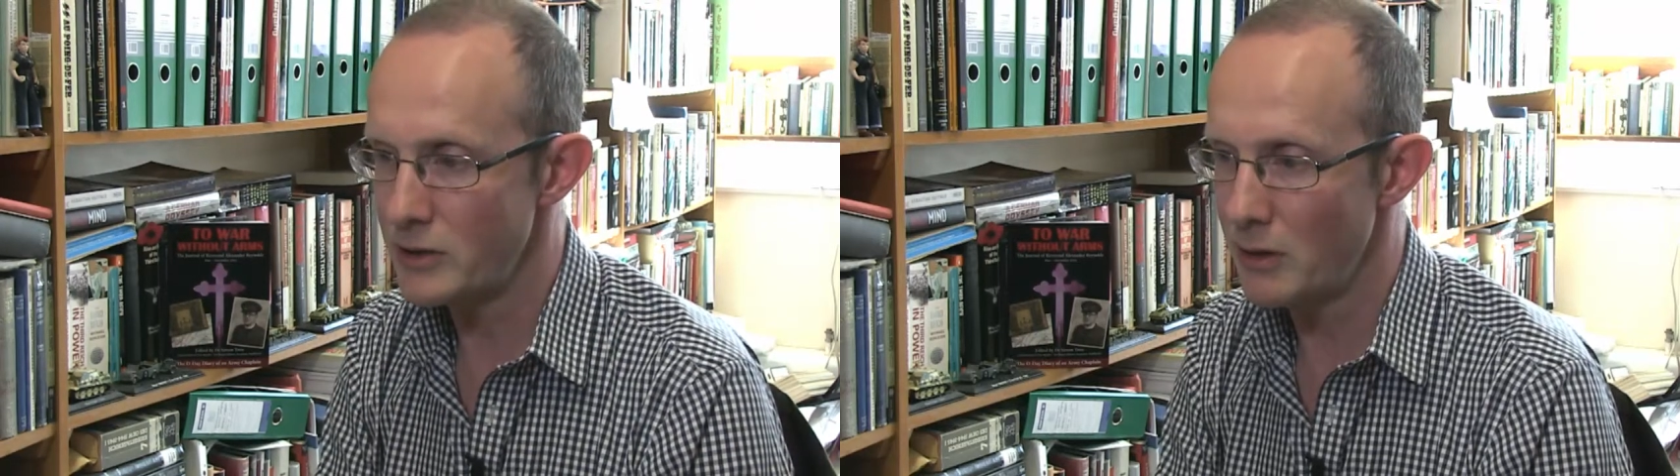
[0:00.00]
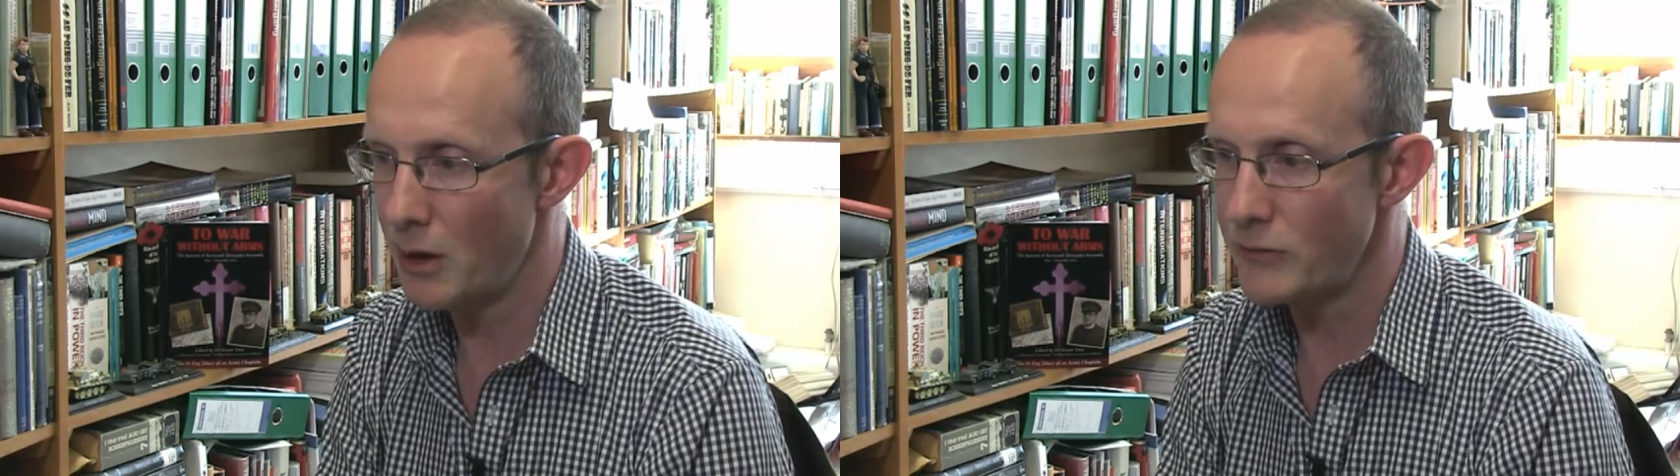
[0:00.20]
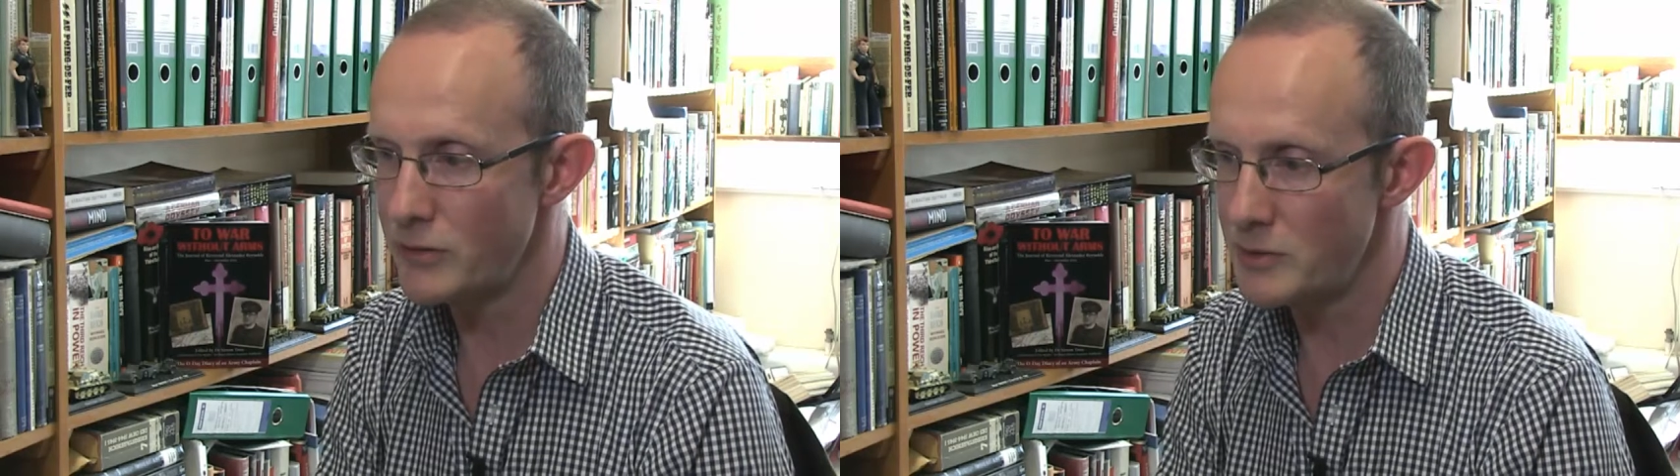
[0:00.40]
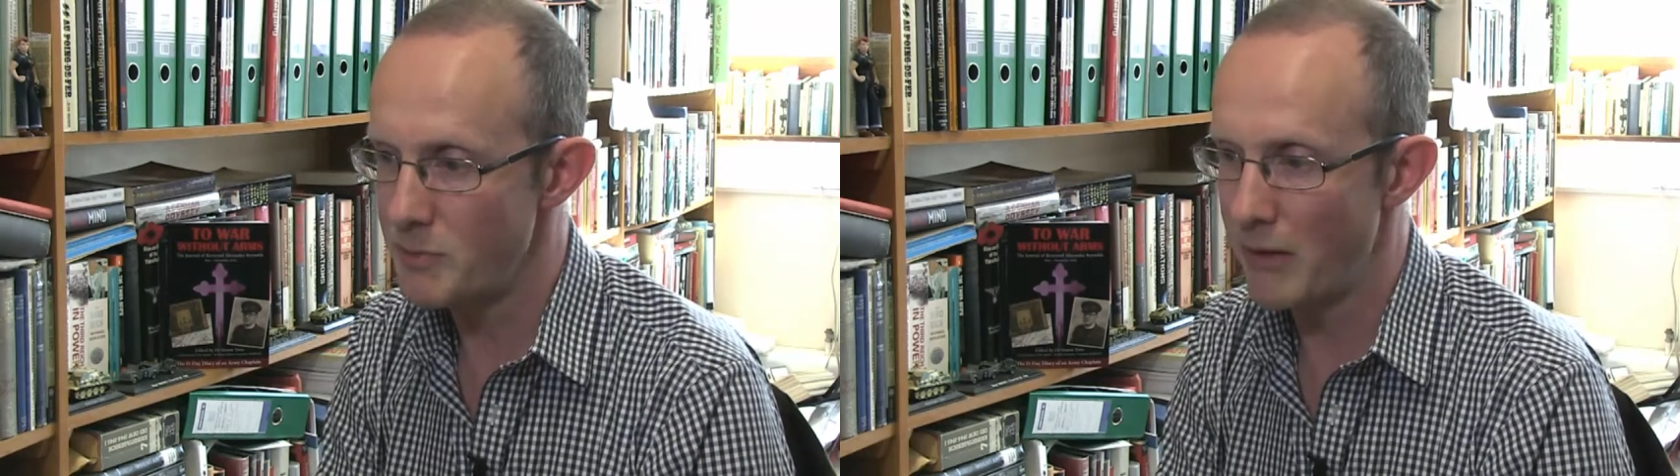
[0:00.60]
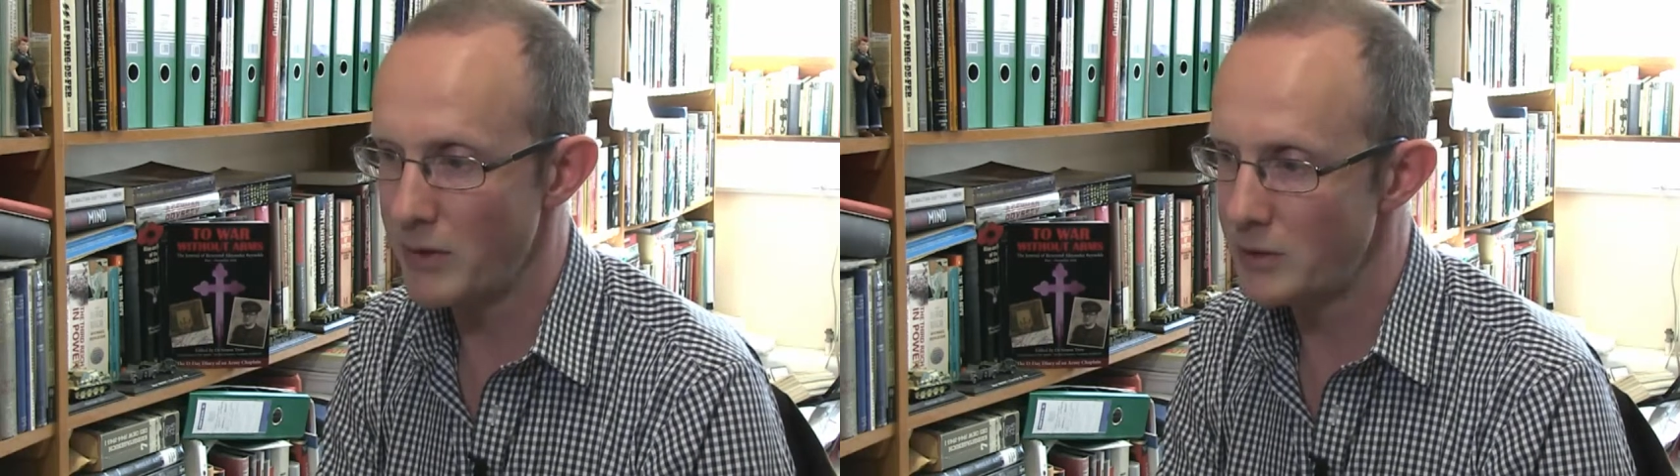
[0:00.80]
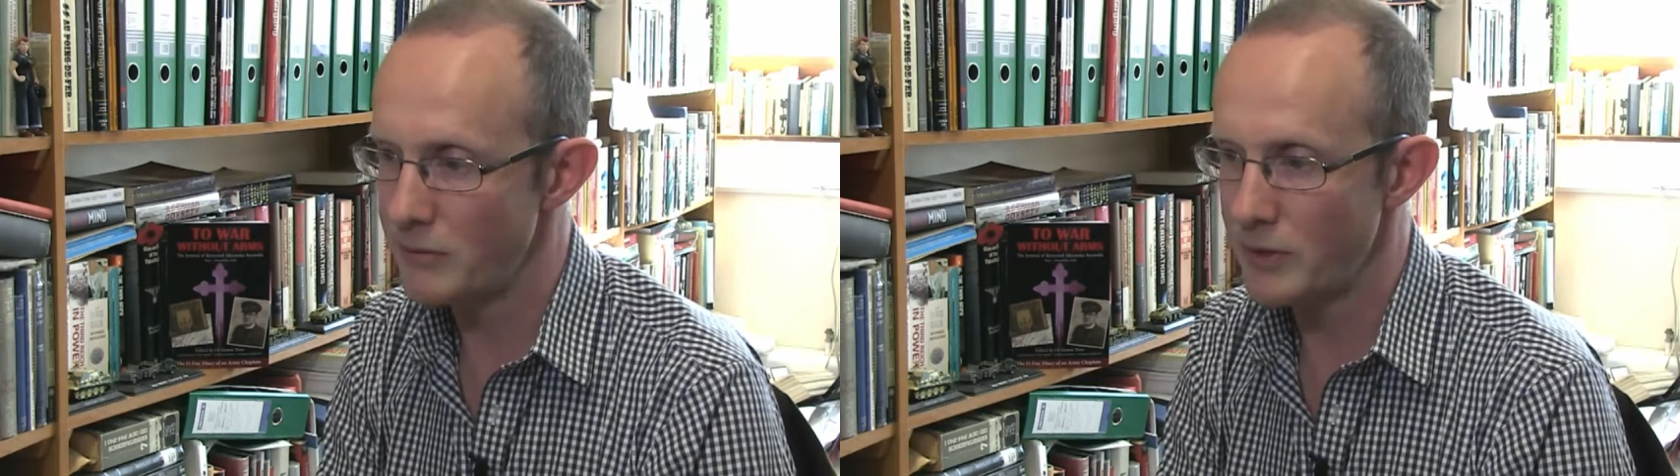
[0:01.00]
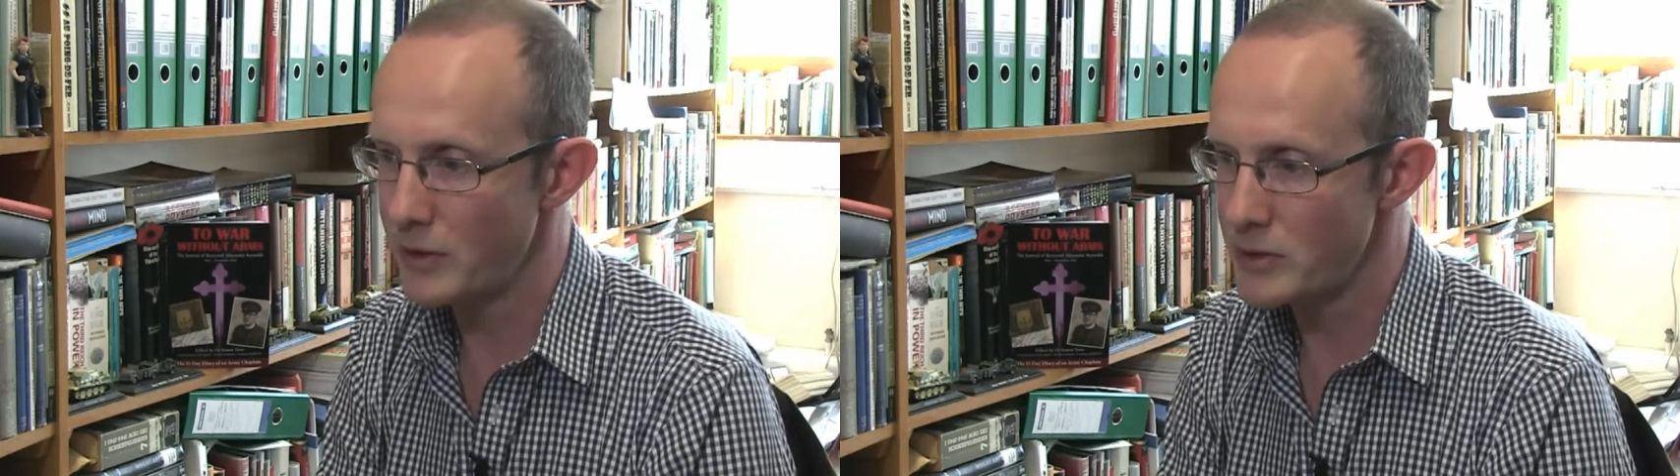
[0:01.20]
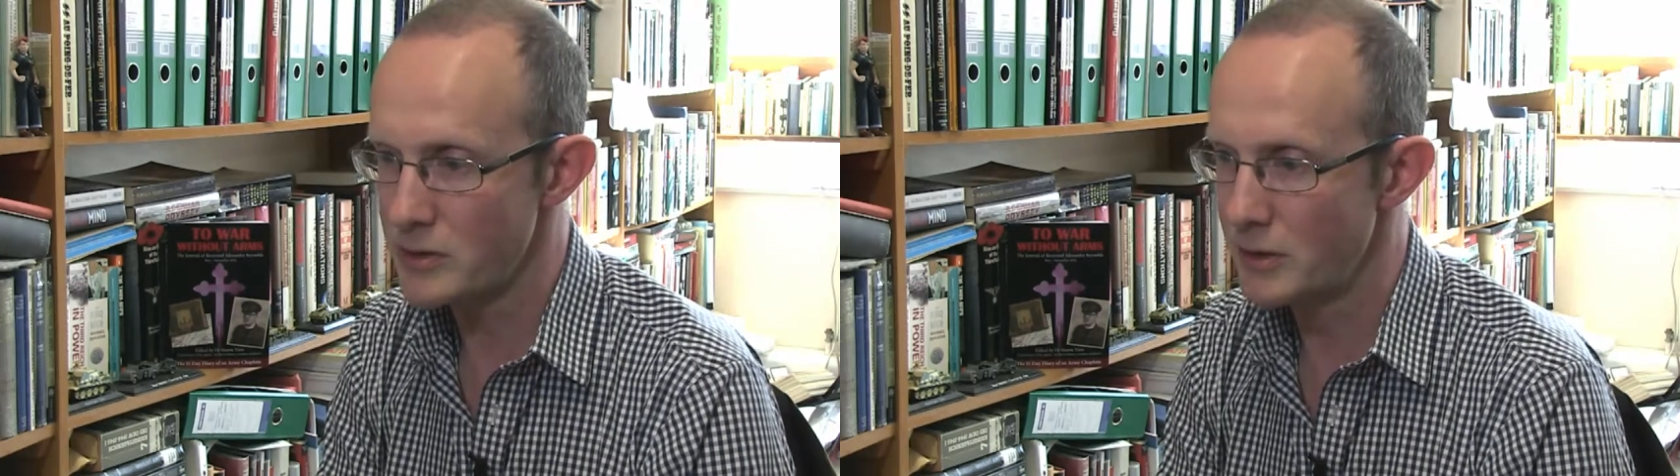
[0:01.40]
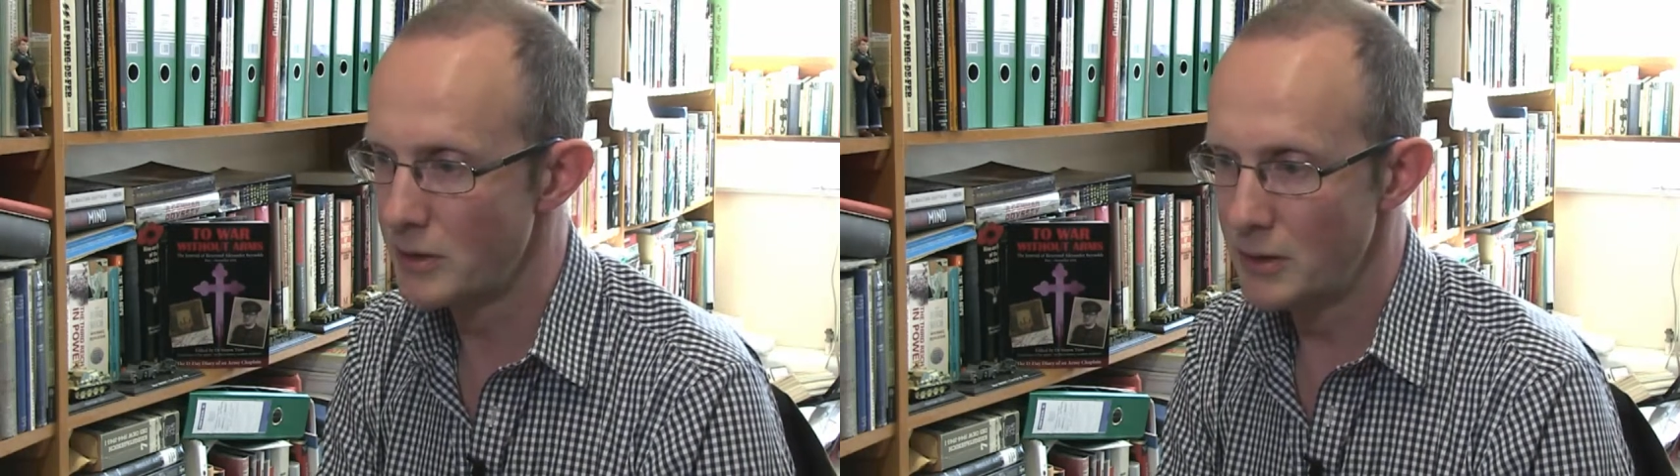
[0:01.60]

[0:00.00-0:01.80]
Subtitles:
After he's buried the first